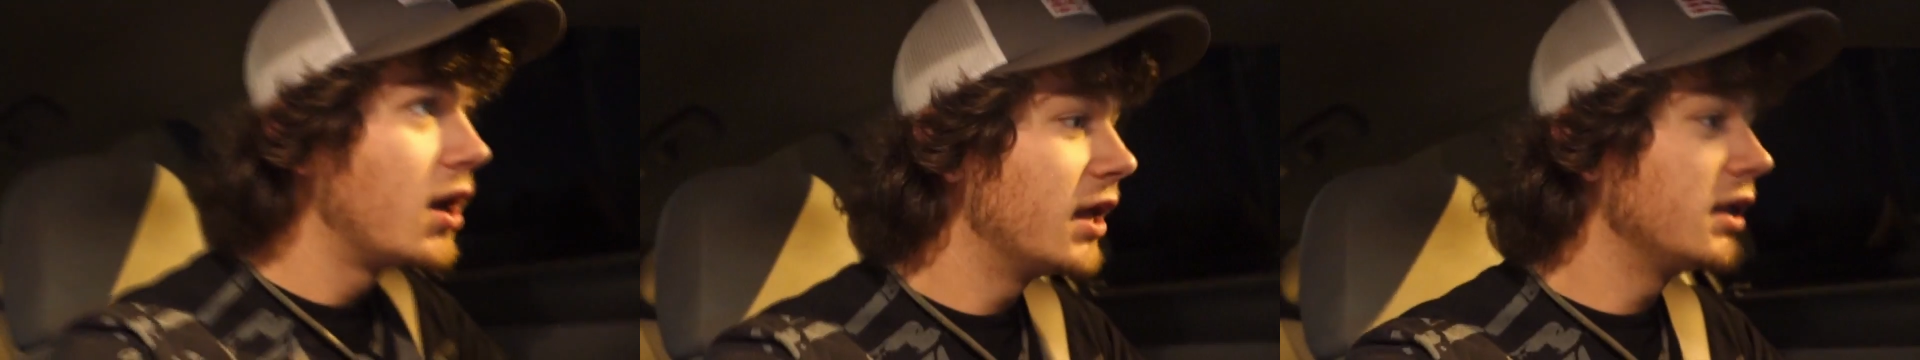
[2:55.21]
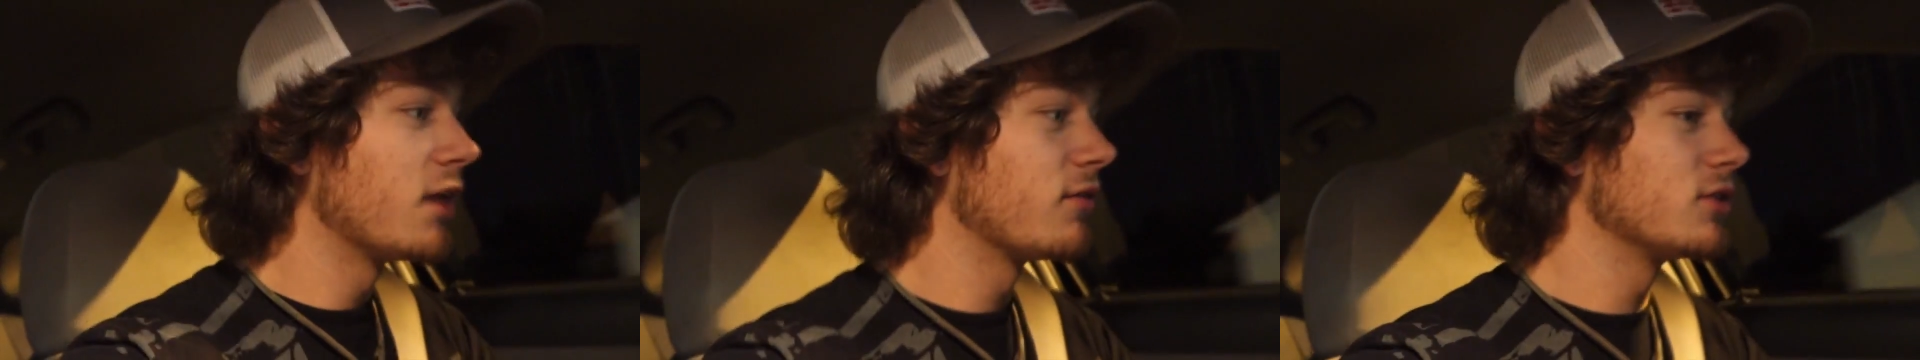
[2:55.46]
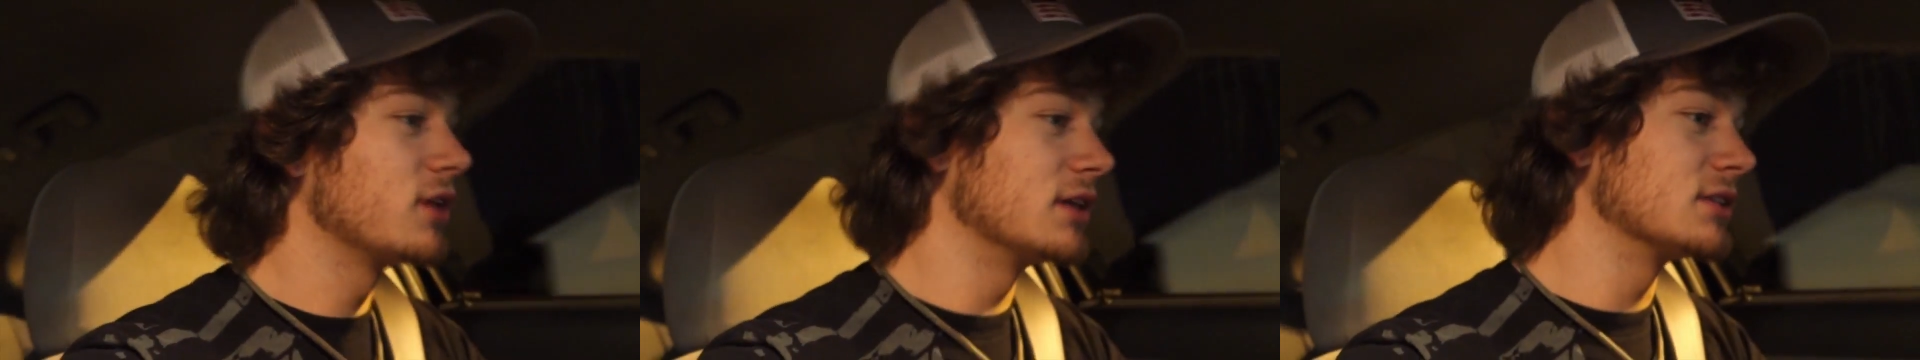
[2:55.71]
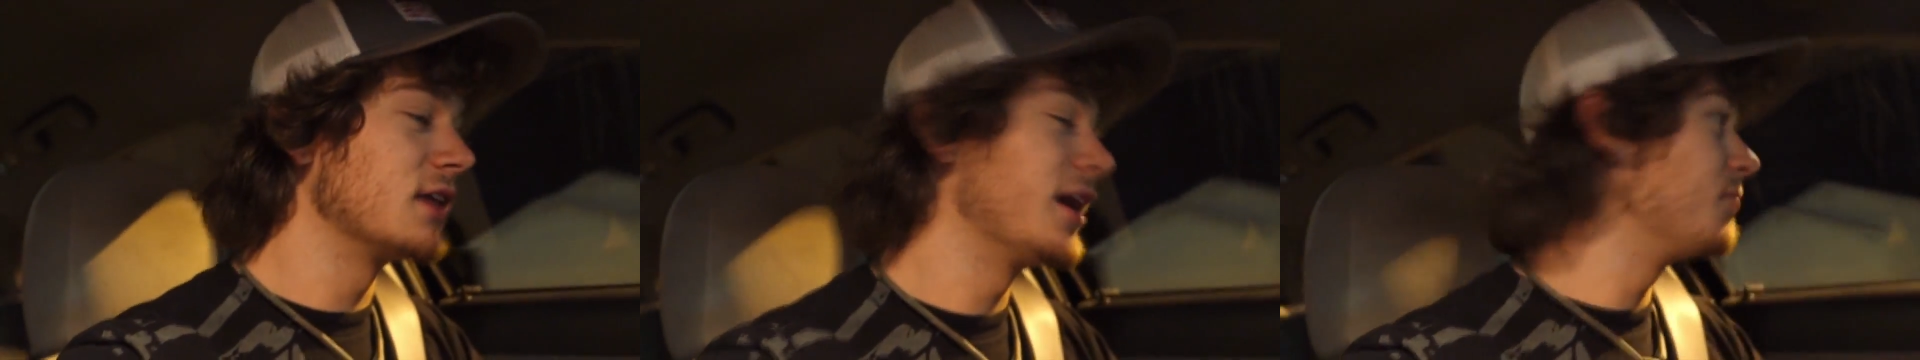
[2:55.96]
it never
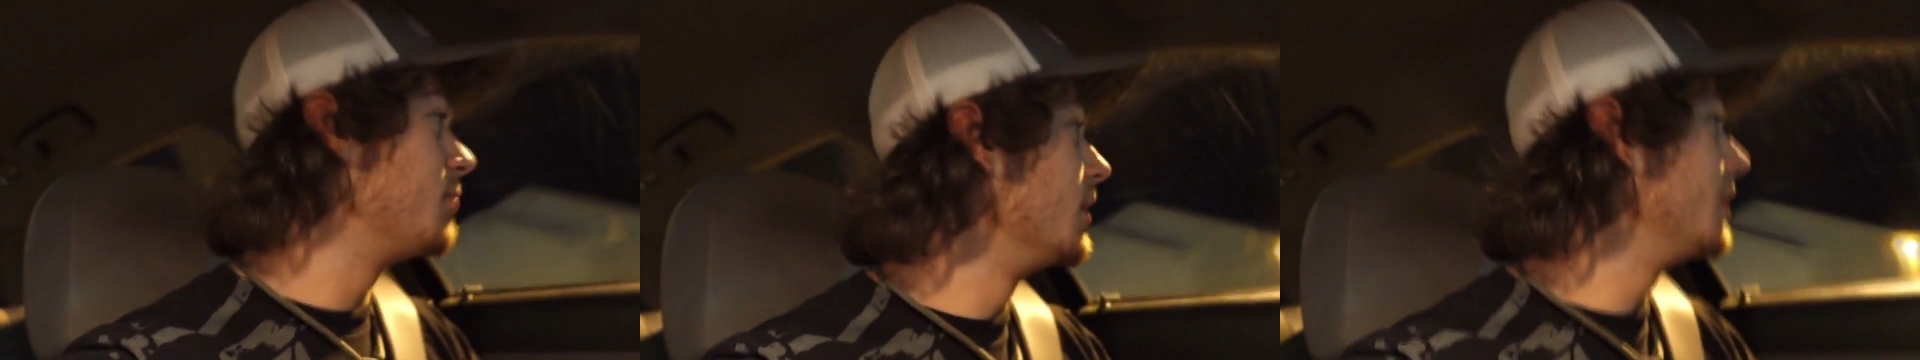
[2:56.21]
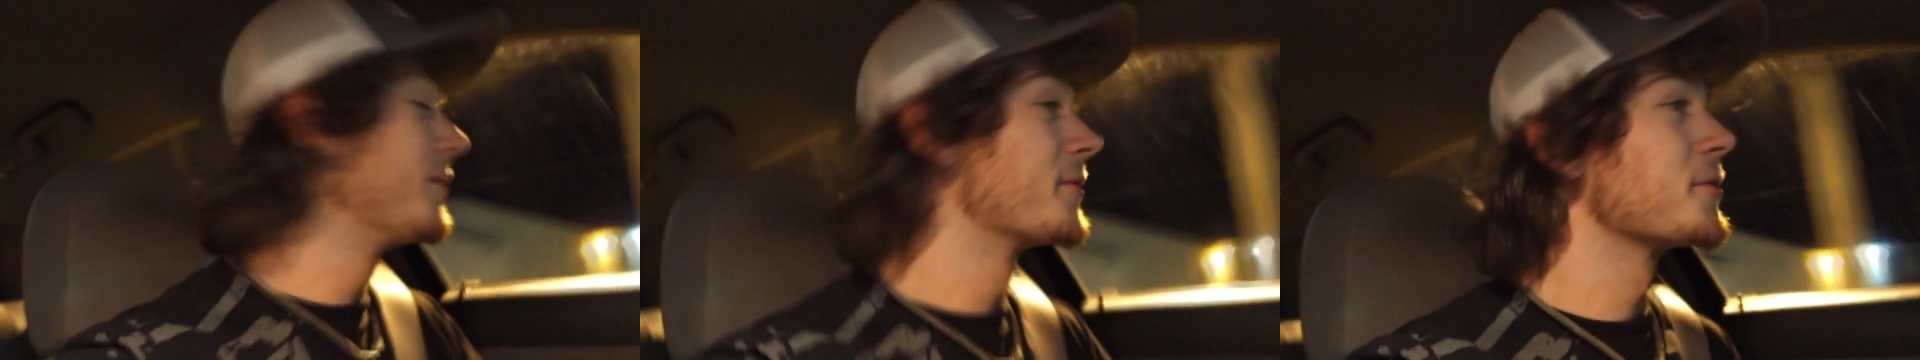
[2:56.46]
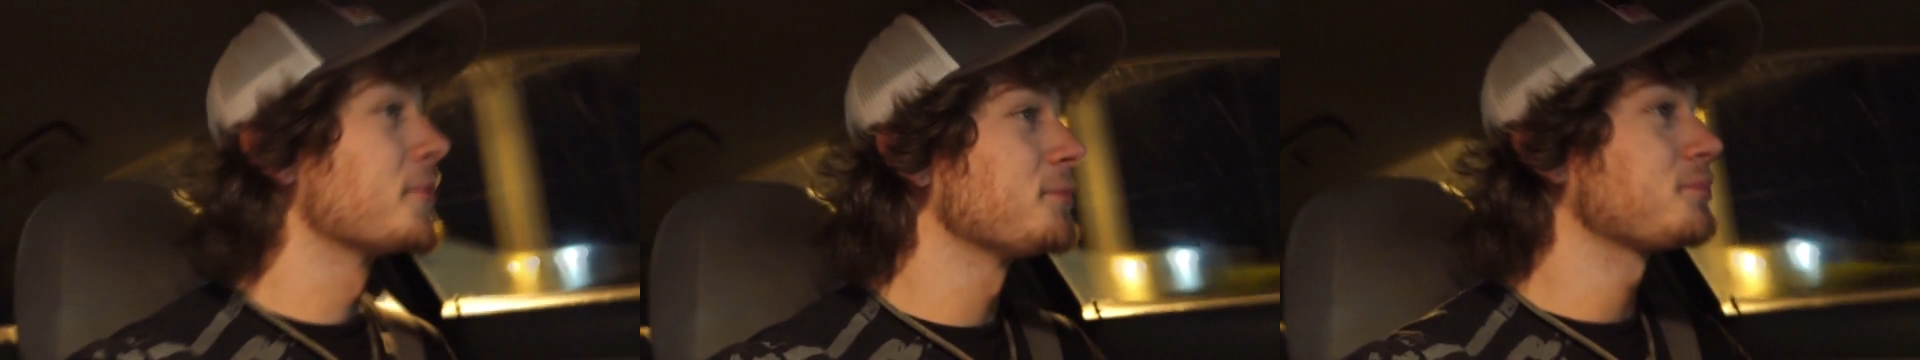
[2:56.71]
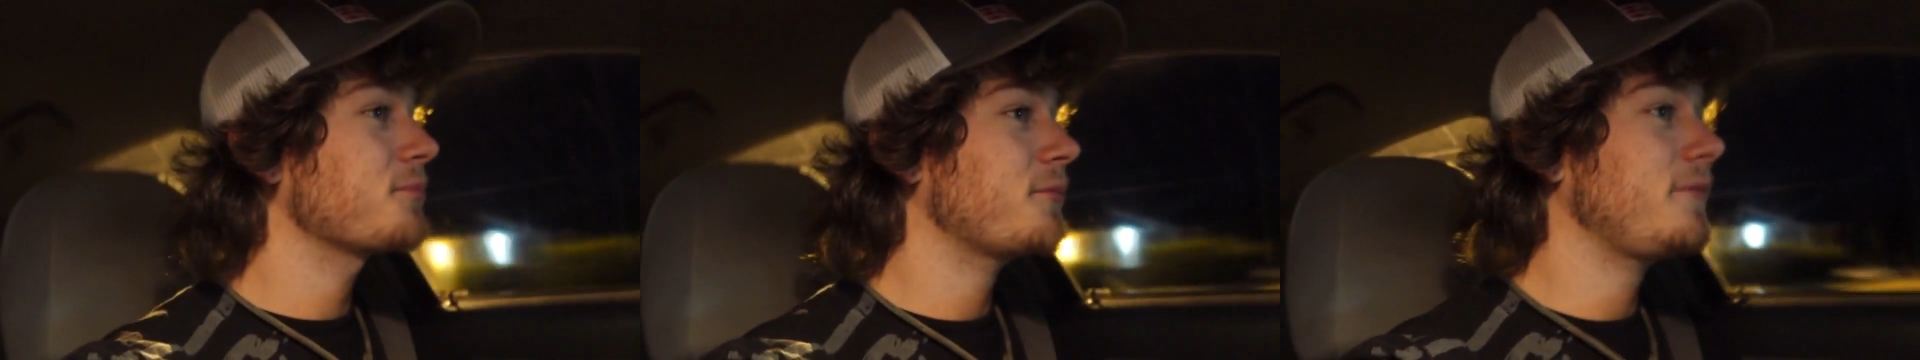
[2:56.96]
does that. But
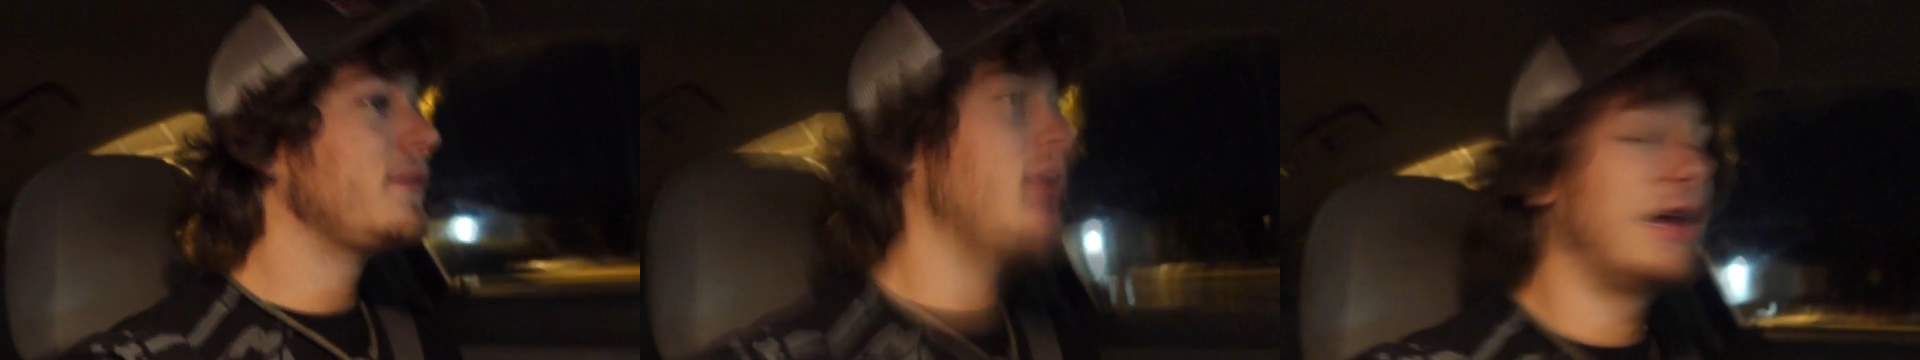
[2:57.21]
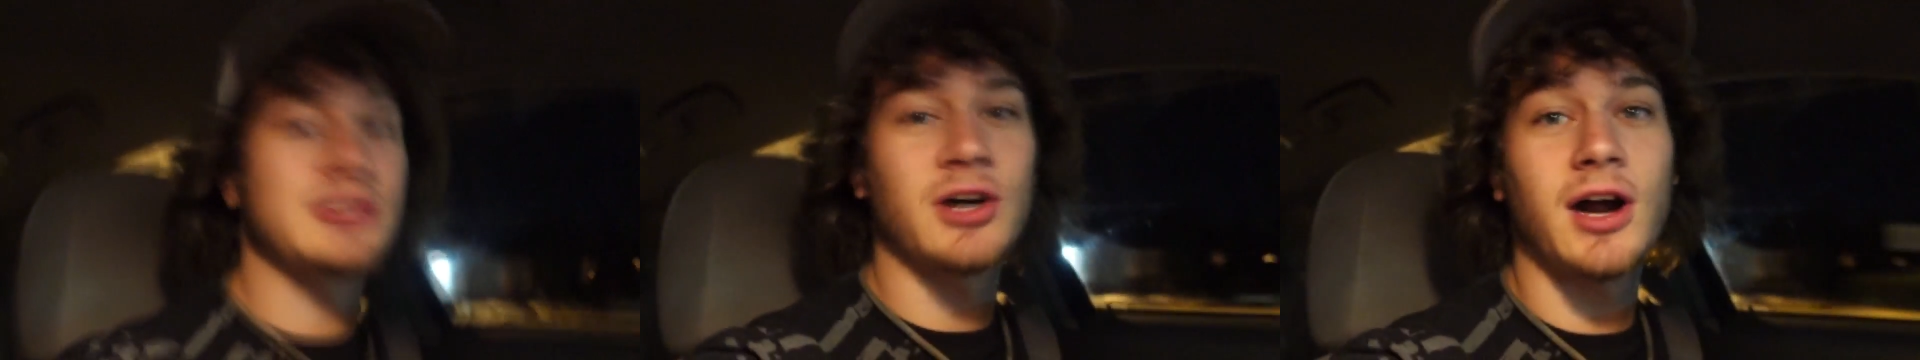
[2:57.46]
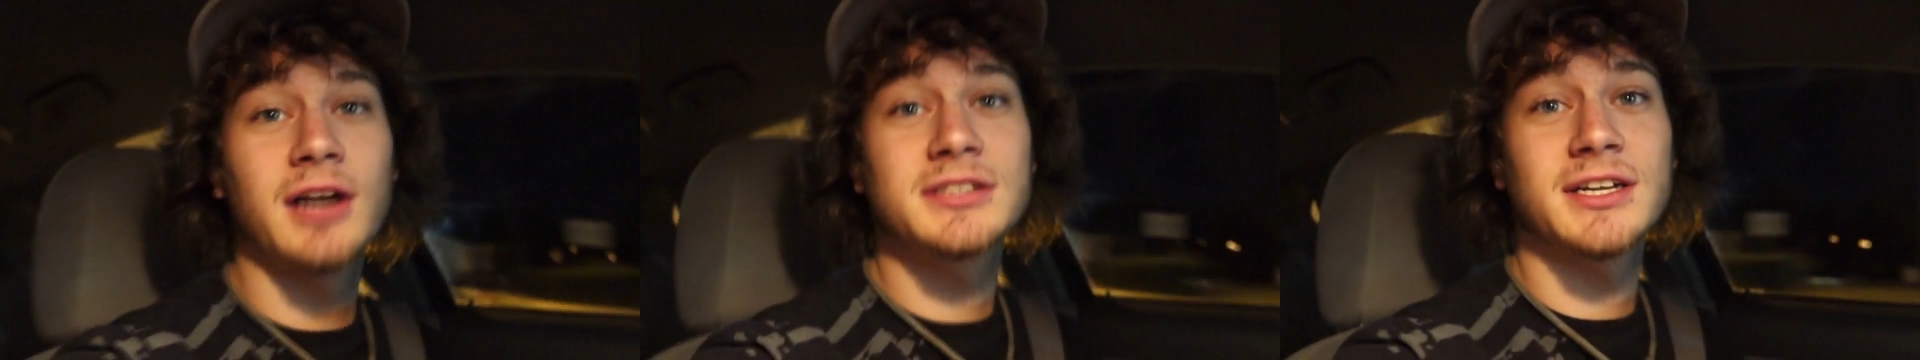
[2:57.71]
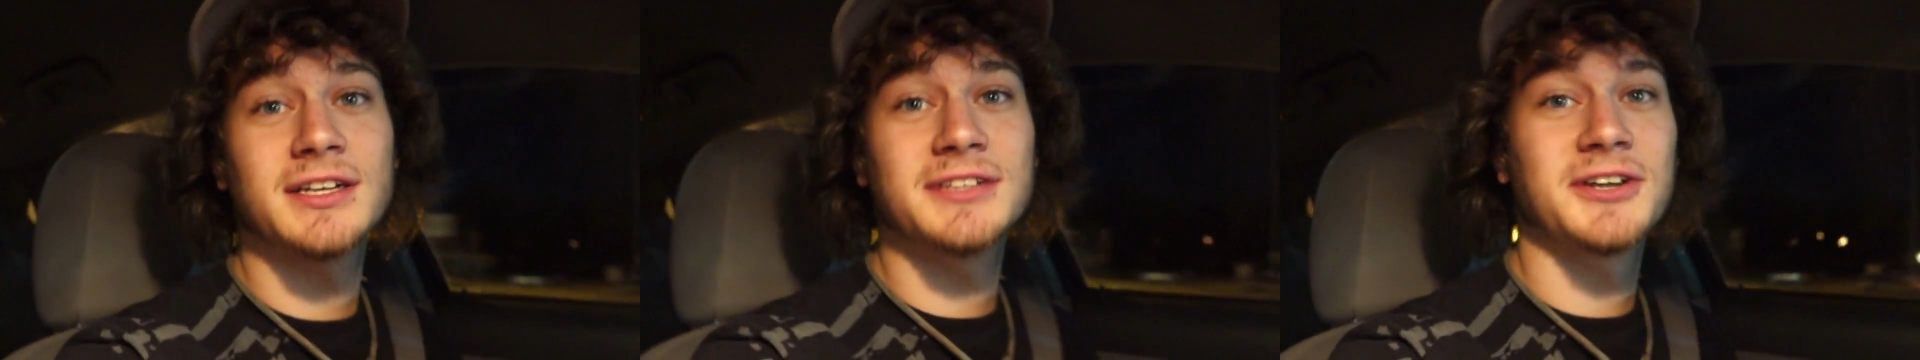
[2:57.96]
I, talk, I
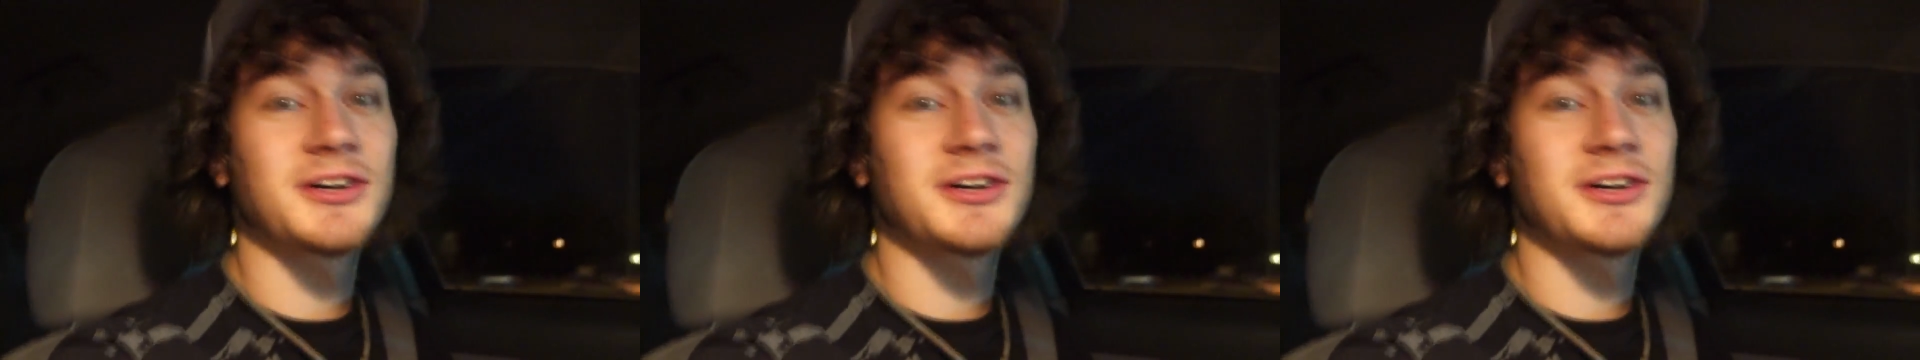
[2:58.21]
just got done